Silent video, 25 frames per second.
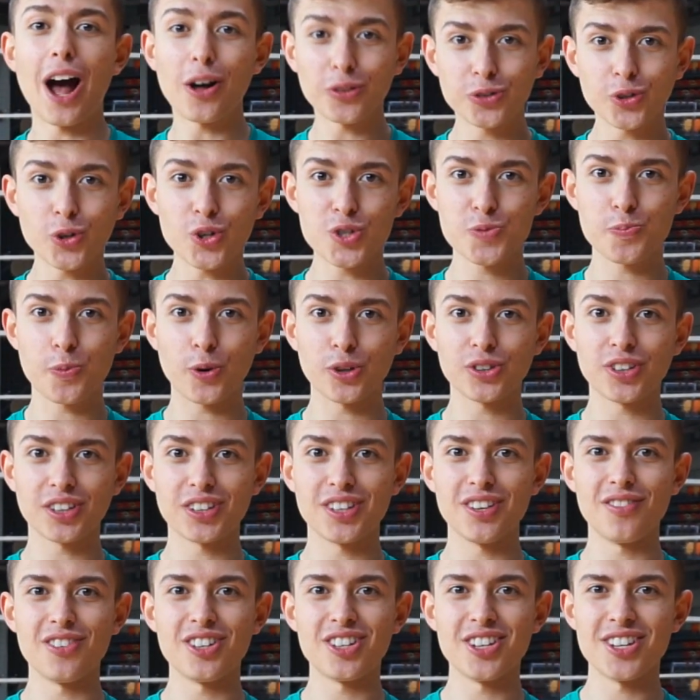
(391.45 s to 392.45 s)
outdoor sport
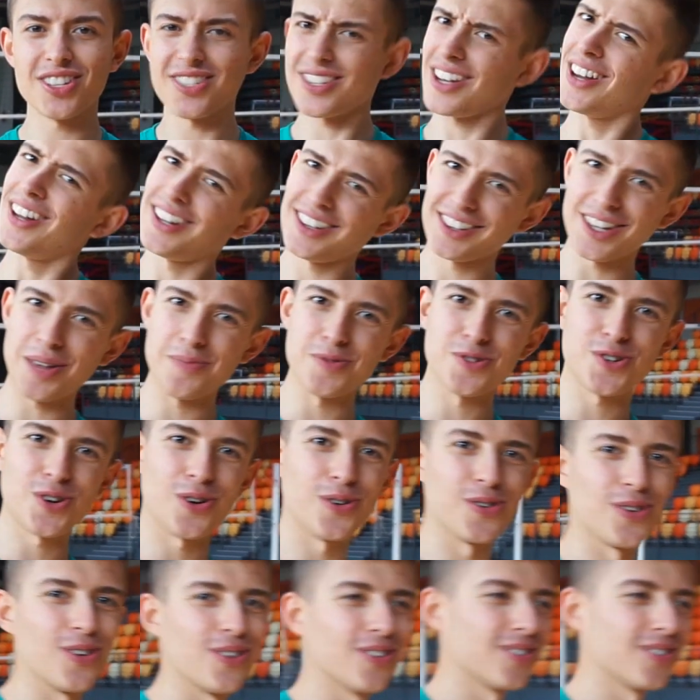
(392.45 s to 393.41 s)
activities. Let me show you.